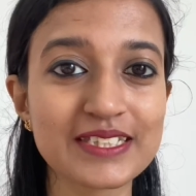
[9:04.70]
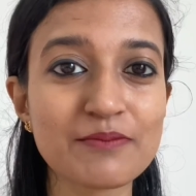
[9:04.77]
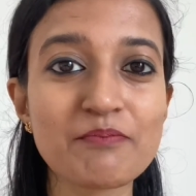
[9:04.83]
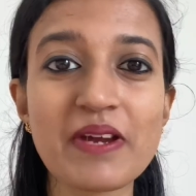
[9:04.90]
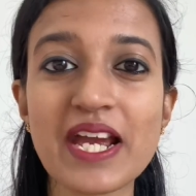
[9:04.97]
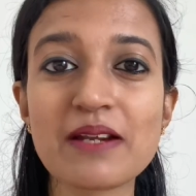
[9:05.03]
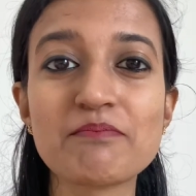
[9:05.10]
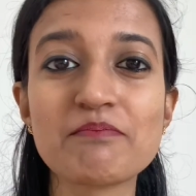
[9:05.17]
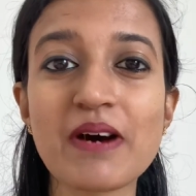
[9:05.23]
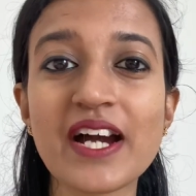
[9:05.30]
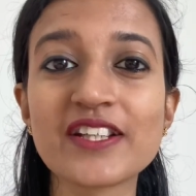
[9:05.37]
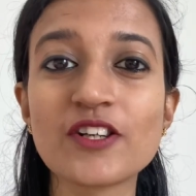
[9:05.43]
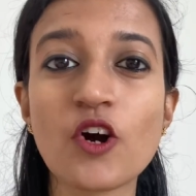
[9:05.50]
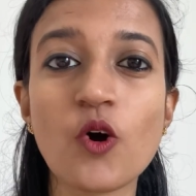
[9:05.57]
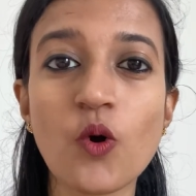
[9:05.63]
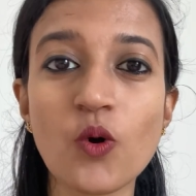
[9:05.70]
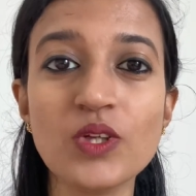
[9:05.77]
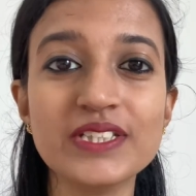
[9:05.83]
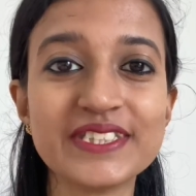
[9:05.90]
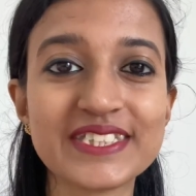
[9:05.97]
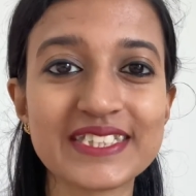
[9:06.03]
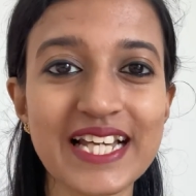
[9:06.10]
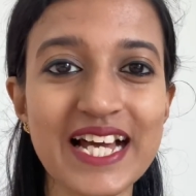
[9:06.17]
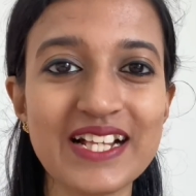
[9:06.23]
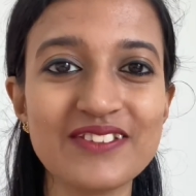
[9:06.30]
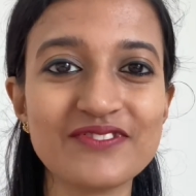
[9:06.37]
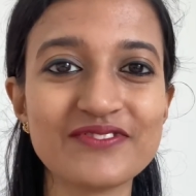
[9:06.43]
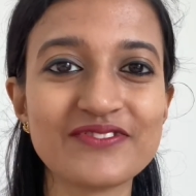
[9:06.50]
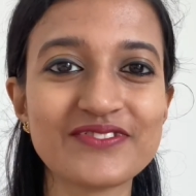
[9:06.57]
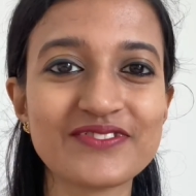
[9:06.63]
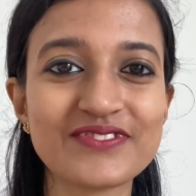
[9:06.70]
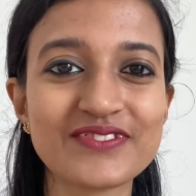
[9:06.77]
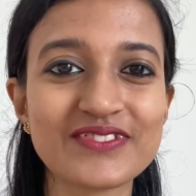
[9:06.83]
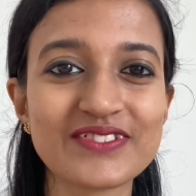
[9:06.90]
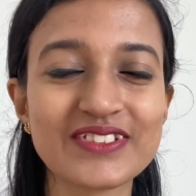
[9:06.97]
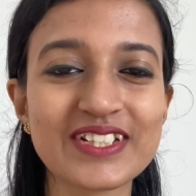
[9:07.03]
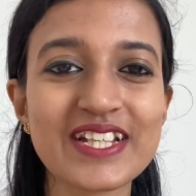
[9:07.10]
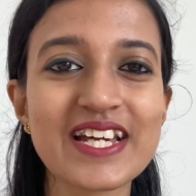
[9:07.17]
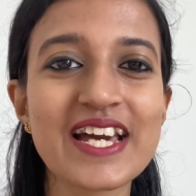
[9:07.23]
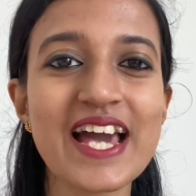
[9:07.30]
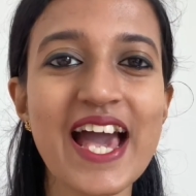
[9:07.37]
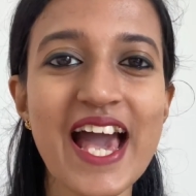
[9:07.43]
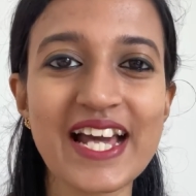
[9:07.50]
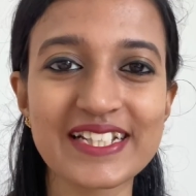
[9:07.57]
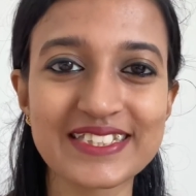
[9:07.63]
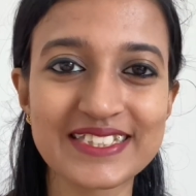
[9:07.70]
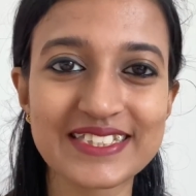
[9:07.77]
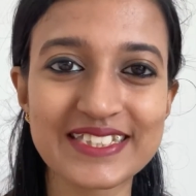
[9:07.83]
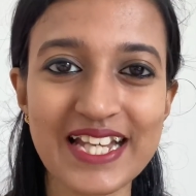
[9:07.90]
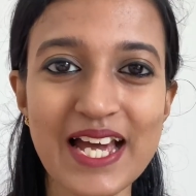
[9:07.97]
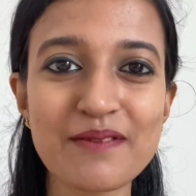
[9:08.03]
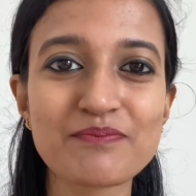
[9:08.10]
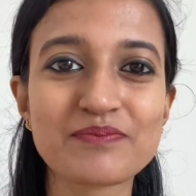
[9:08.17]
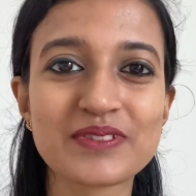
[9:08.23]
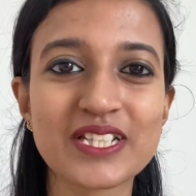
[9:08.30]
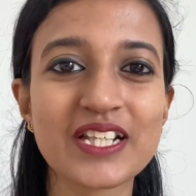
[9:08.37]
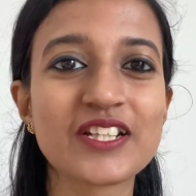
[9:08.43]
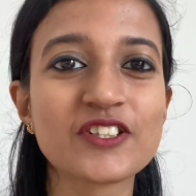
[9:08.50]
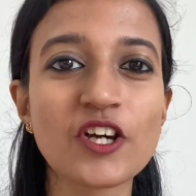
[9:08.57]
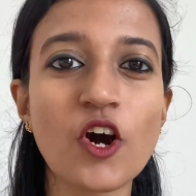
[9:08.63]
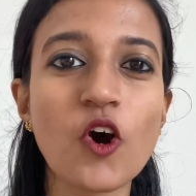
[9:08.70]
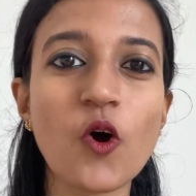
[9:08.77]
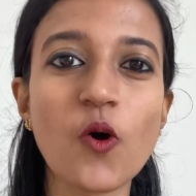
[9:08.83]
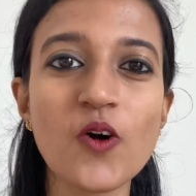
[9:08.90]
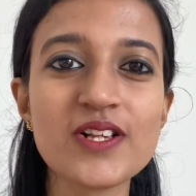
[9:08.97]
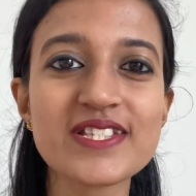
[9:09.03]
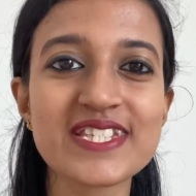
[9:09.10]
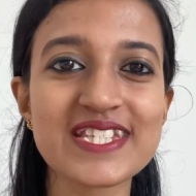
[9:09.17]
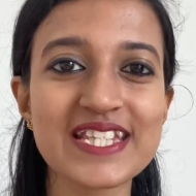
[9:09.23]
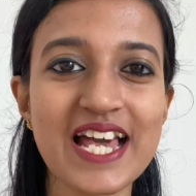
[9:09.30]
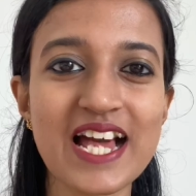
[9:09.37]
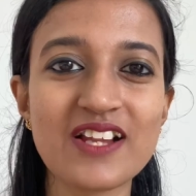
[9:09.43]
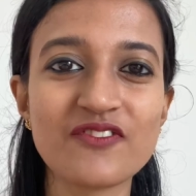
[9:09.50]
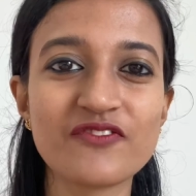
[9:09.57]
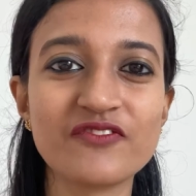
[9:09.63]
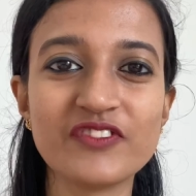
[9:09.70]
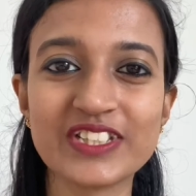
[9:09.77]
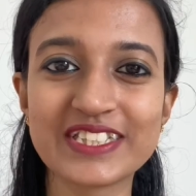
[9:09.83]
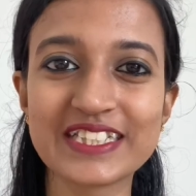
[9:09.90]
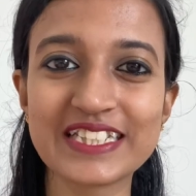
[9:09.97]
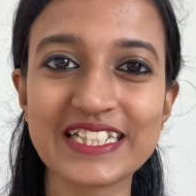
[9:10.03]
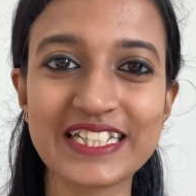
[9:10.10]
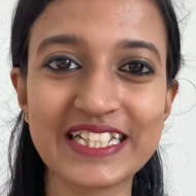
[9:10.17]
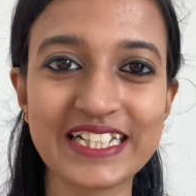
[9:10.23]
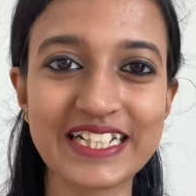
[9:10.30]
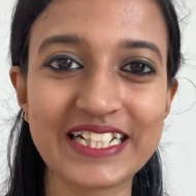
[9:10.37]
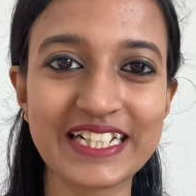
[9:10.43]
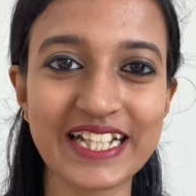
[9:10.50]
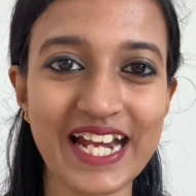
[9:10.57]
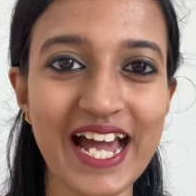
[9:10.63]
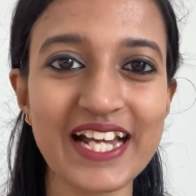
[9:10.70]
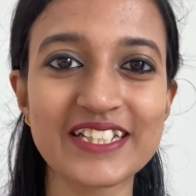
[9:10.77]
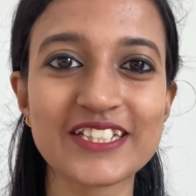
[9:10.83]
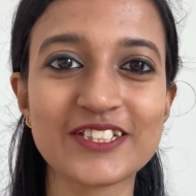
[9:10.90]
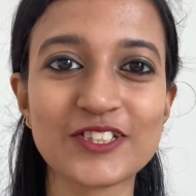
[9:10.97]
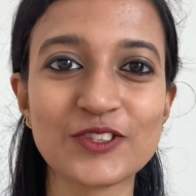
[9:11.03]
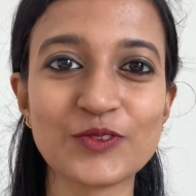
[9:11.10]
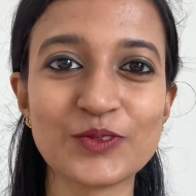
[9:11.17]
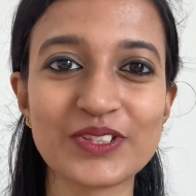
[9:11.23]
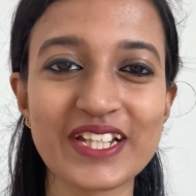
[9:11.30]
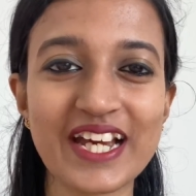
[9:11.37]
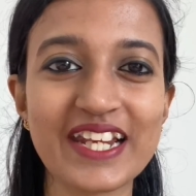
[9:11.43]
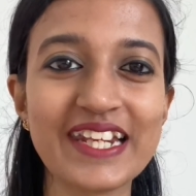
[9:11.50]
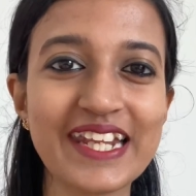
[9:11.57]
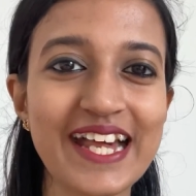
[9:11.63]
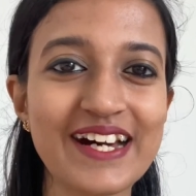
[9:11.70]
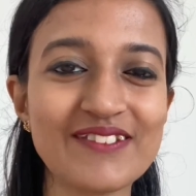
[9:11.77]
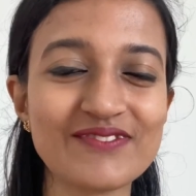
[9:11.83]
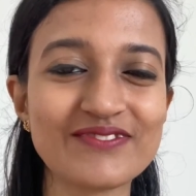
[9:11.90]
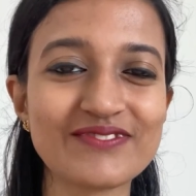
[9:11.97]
made by your old self. Accept your old self with gratitude and love.